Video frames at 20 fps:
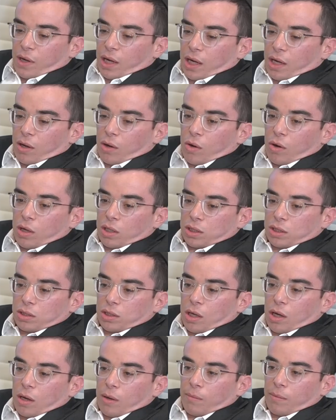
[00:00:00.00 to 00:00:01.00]
I lost
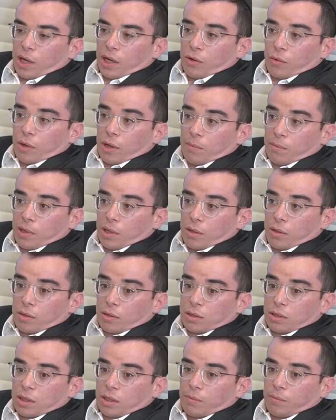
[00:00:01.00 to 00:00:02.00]
my
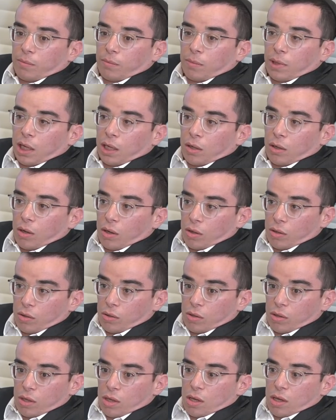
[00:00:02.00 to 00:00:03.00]
grandparents and my
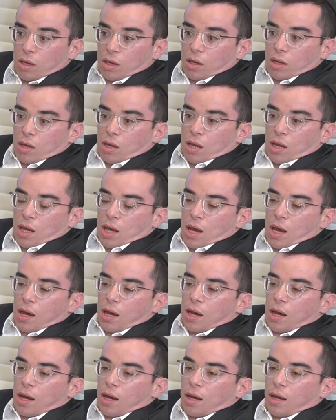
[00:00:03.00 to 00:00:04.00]
uncle.
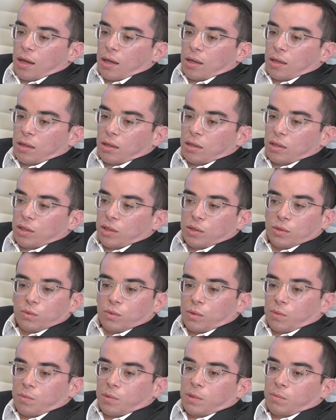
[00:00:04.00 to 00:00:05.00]
And these
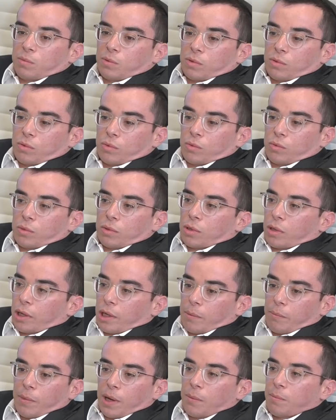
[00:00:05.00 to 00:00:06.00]
were people who were
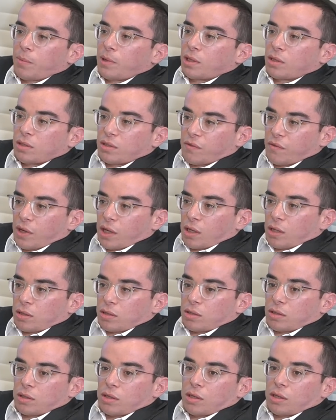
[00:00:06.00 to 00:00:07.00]
like my biggest
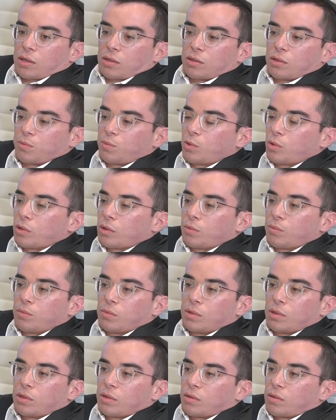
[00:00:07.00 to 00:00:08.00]
fans. They supported
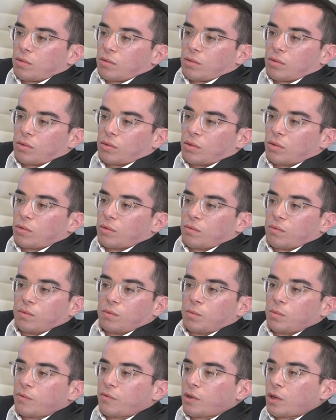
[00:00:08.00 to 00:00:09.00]
me, you know,
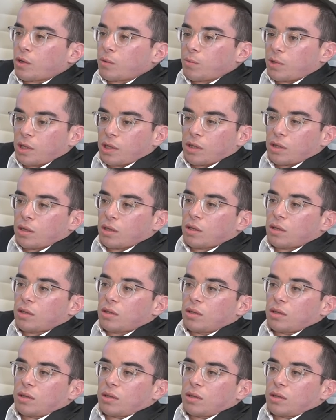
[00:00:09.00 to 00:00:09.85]
from the very beginning.